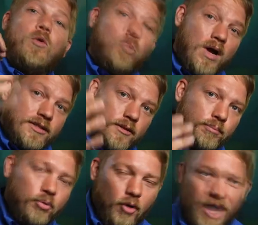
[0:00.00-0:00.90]

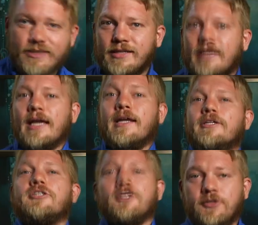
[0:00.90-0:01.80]
reciprocity in
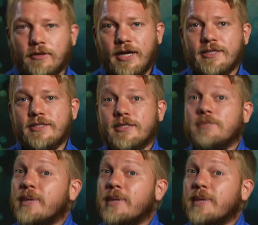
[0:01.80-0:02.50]
adjuster licenses,